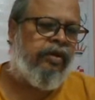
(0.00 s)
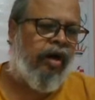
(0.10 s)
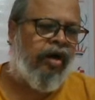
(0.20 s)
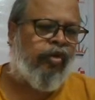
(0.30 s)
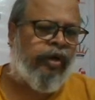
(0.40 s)

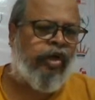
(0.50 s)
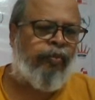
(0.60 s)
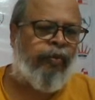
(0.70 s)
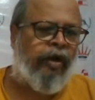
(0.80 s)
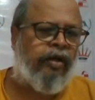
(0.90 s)
or rook into
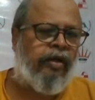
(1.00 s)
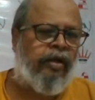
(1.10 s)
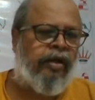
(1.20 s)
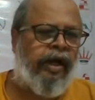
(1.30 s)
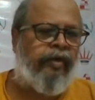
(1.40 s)
pawn
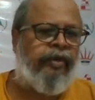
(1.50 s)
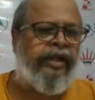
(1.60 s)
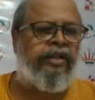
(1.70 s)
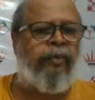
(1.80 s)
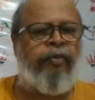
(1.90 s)
and
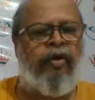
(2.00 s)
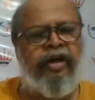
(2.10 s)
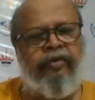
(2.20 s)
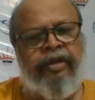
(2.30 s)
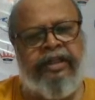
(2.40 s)
winning the pawn
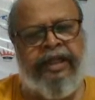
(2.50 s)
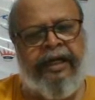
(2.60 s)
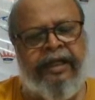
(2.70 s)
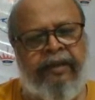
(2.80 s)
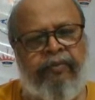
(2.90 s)
and winning the
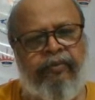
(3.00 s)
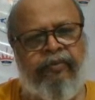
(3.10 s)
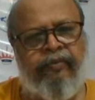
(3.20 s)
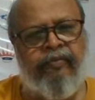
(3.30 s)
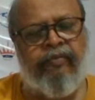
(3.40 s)

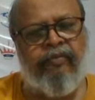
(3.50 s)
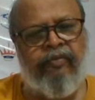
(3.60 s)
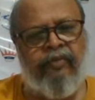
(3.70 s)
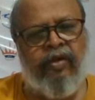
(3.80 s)
endgame.